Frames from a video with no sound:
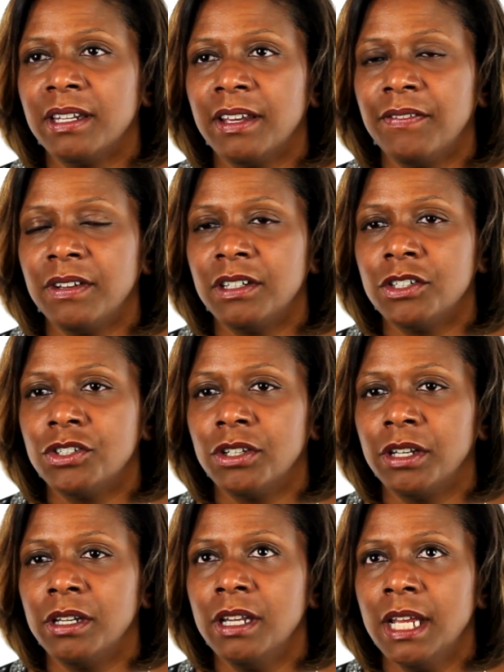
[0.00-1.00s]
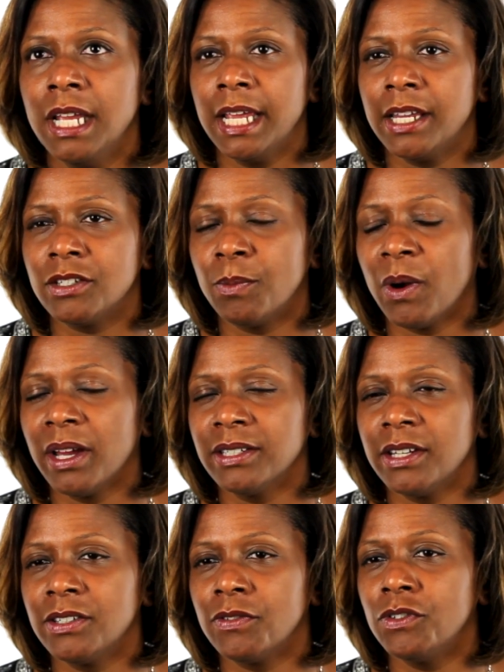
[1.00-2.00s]
definition is a
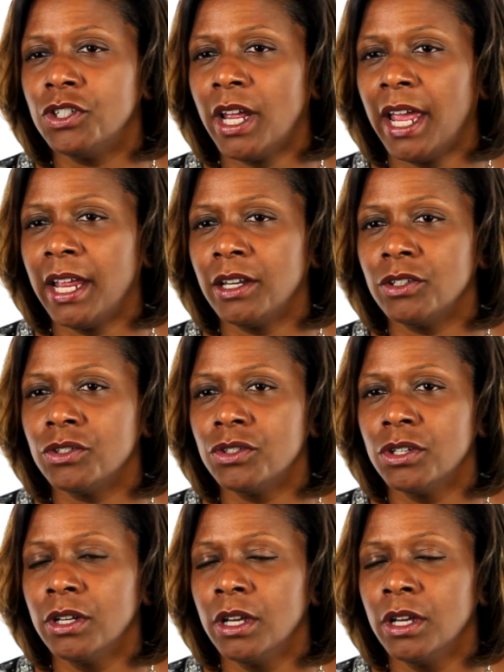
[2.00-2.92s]
process of change